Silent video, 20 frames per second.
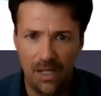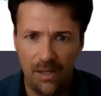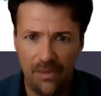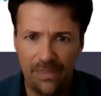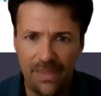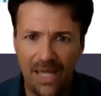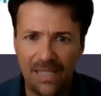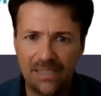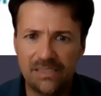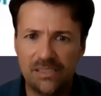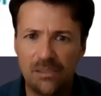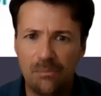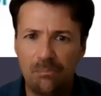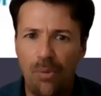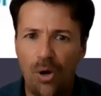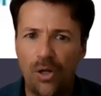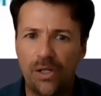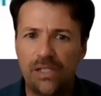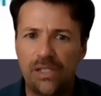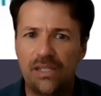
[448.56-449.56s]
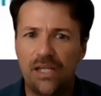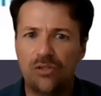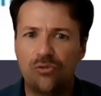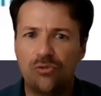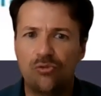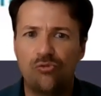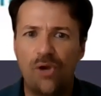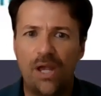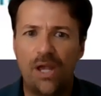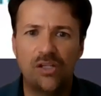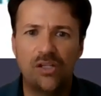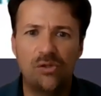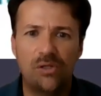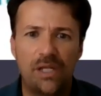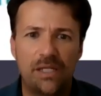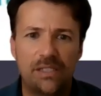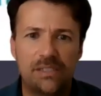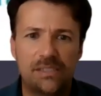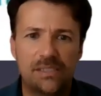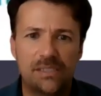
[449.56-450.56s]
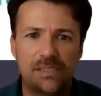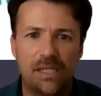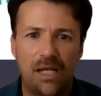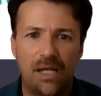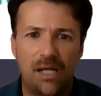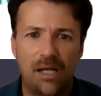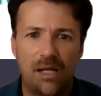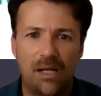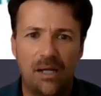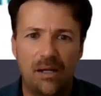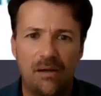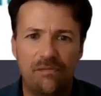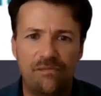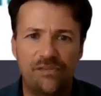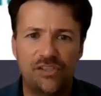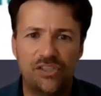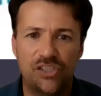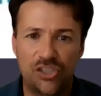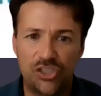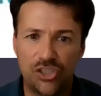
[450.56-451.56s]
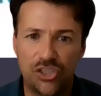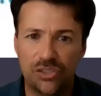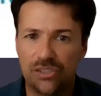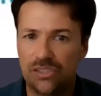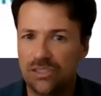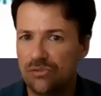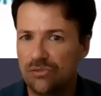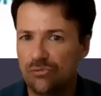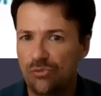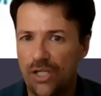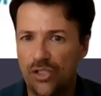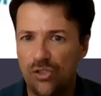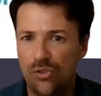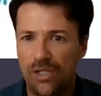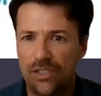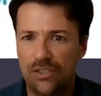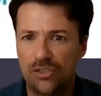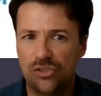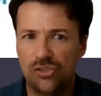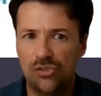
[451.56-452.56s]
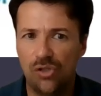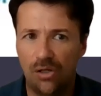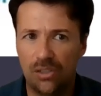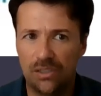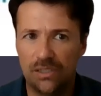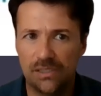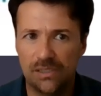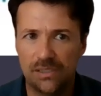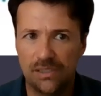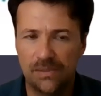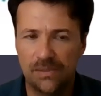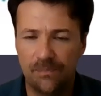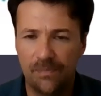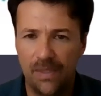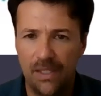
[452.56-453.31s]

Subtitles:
that's the body that regulates physicians, regulates doctors.